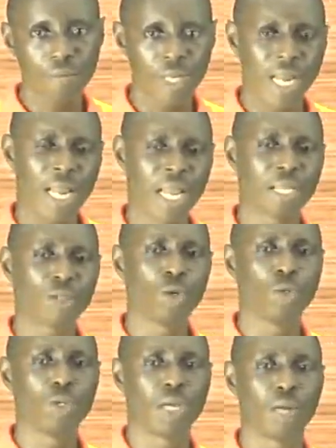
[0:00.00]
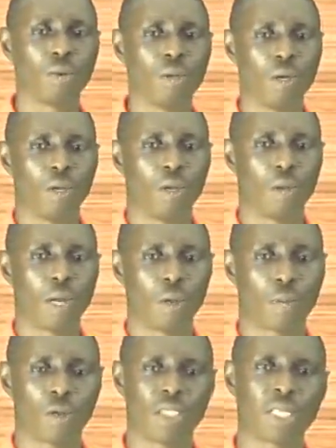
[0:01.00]
And like I told you now,
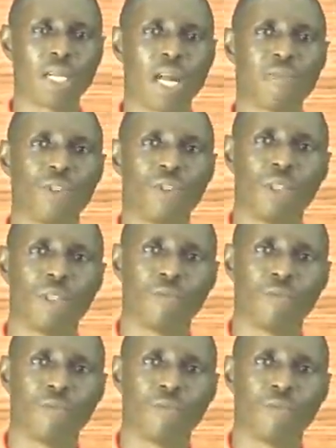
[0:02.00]
plotting graph is not the